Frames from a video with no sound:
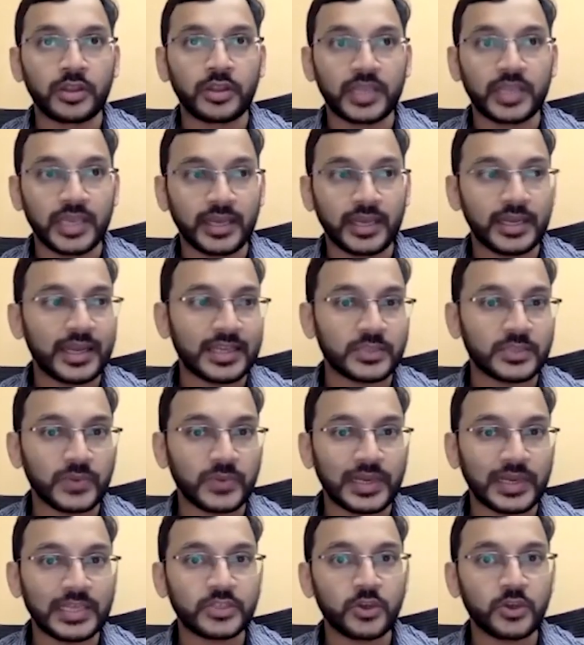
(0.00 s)
theory as
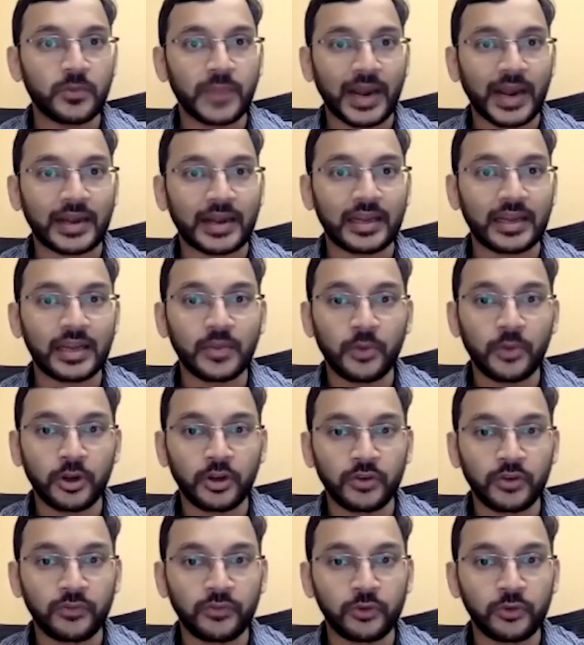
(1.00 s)
well as your practical
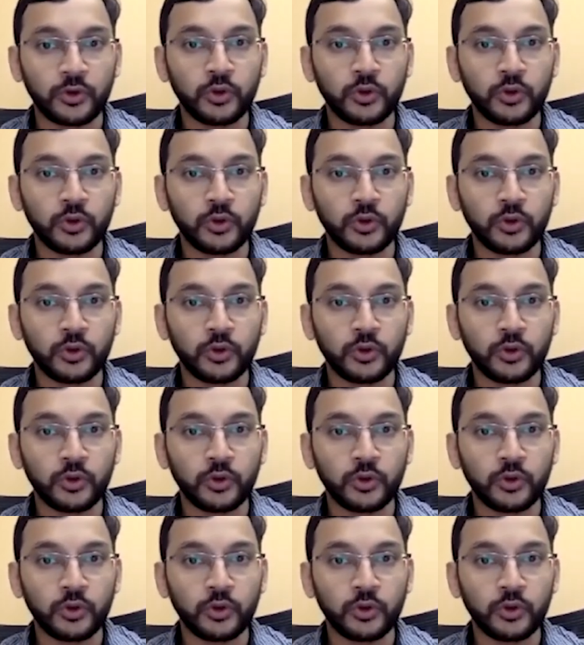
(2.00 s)
point of view,